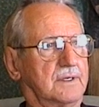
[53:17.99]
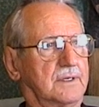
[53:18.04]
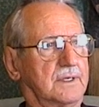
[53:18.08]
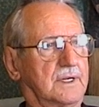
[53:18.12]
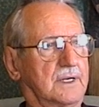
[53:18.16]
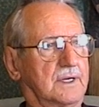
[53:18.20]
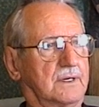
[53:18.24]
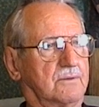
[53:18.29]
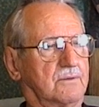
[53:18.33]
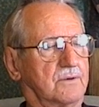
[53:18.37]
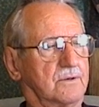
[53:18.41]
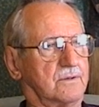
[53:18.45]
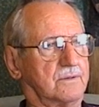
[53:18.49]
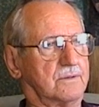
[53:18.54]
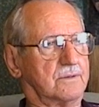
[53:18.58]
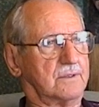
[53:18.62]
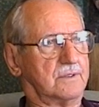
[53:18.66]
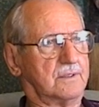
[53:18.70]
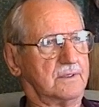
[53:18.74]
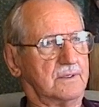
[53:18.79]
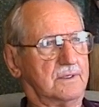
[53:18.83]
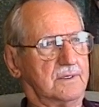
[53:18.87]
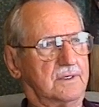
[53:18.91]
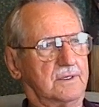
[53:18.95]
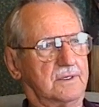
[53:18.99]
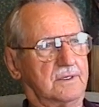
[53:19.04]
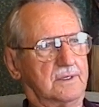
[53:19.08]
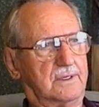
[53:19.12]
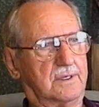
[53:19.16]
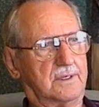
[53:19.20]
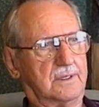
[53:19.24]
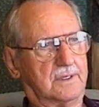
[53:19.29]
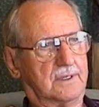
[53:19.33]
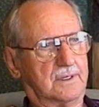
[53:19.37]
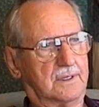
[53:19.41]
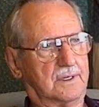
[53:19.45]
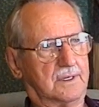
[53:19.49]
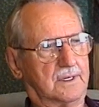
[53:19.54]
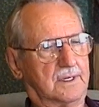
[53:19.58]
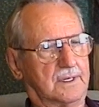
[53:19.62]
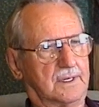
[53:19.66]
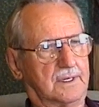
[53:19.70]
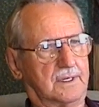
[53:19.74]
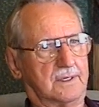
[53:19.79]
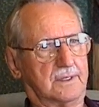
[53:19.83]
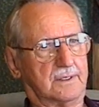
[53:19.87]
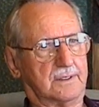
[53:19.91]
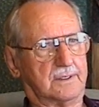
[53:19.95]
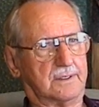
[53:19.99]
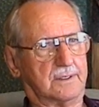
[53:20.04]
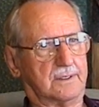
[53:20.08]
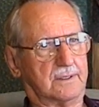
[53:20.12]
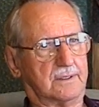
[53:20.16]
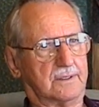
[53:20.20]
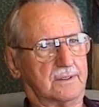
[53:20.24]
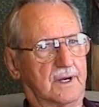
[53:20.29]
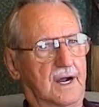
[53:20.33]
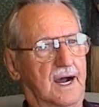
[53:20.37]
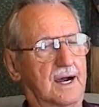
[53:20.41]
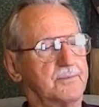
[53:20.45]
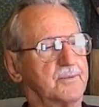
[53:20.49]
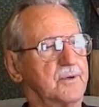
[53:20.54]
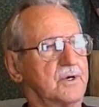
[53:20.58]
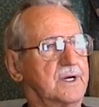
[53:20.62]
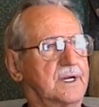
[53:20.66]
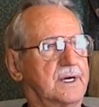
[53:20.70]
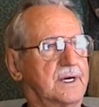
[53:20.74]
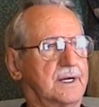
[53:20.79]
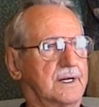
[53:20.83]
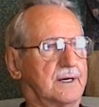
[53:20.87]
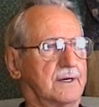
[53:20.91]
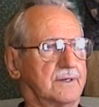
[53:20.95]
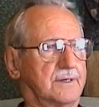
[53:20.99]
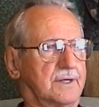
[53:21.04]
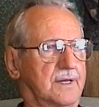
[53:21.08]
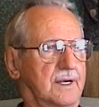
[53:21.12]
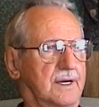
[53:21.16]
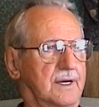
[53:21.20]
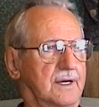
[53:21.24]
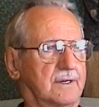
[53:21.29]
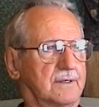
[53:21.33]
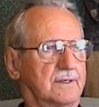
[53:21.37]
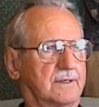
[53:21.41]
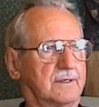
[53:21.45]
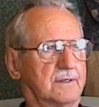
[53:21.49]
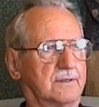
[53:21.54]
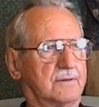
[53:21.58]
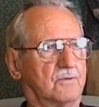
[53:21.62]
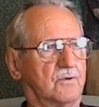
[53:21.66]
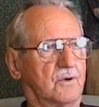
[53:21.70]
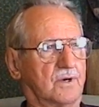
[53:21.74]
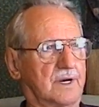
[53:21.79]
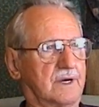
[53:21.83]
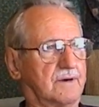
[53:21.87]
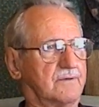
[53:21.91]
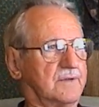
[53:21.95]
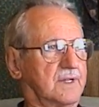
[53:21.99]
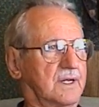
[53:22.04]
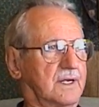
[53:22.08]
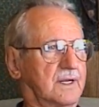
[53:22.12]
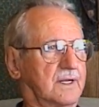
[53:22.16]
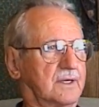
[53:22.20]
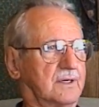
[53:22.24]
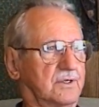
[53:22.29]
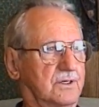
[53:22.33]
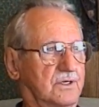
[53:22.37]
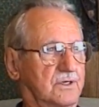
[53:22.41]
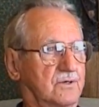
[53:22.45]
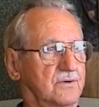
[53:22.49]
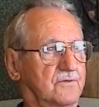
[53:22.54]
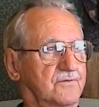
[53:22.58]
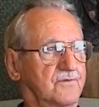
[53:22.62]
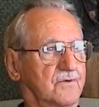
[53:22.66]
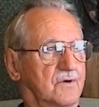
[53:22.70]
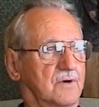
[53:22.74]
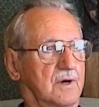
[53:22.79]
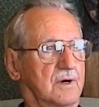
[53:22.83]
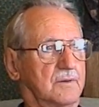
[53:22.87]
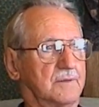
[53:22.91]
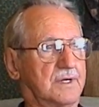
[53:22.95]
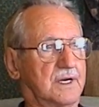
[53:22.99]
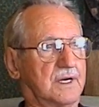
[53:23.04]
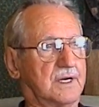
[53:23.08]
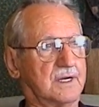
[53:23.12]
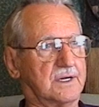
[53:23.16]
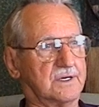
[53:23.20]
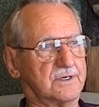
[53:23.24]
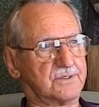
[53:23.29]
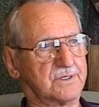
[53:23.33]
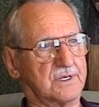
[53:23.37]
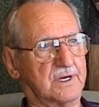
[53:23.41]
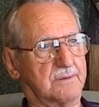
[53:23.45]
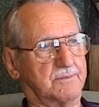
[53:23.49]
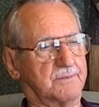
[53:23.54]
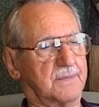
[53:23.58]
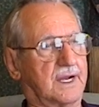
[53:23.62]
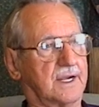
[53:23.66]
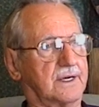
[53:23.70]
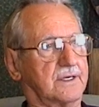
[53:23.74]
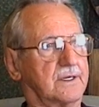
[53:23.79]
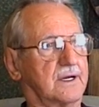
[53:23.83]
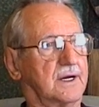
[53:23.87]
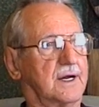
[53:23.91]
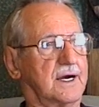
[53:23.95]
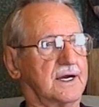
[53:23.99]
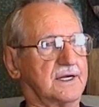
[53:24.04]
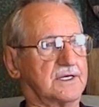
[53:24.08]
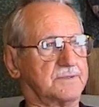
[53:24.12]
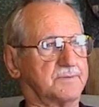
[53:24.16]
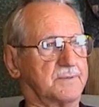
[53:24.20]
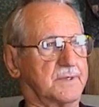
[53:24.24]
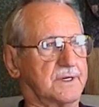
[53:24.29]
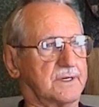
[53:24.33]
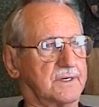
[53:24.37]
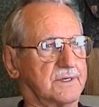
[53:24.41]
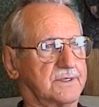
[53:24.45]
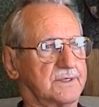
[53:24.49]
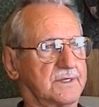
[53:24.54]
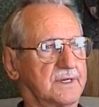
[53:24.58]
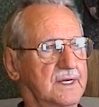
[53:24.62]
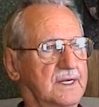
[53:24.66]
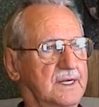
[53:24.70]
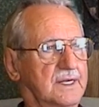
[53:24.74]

They were uh, operated on there, and whatever they could do for them, and then they were sent back to hospitals.